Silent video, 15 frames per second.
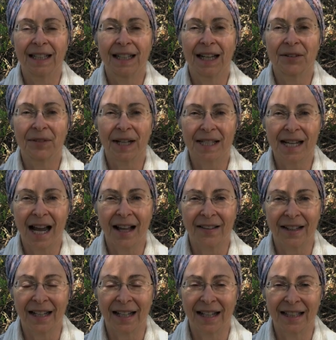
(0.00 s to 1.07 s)
and
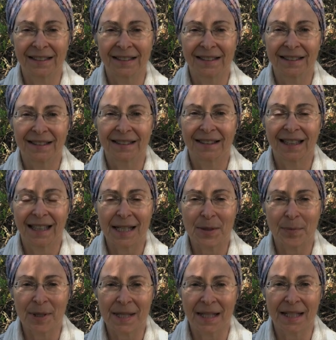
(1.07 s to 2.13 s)
vitality in these busy